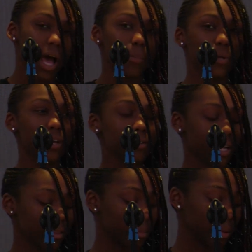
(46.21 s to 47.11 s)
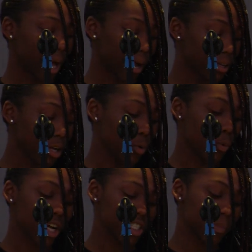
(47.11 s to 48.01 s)
I peered down the block,
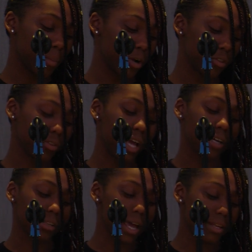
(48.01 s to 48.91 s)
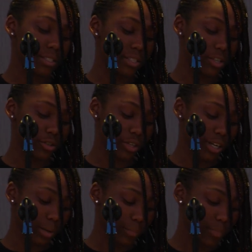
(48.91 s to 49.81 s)
watching my brother like a lioness does her
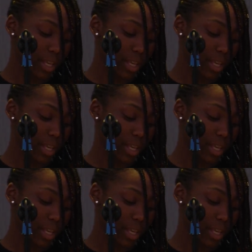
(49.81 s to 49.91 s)
cub.